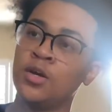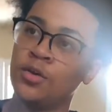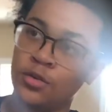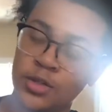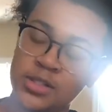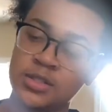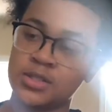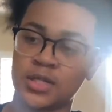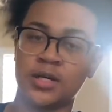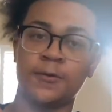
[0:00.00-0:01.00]
throw these on the
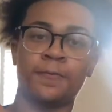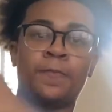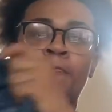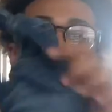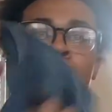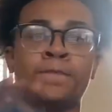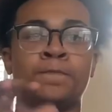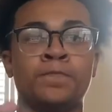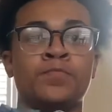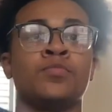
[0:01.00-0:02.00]
side.
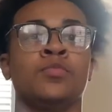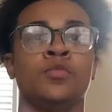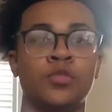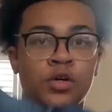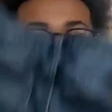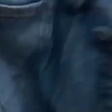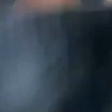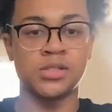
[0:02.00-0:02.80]
Throw this.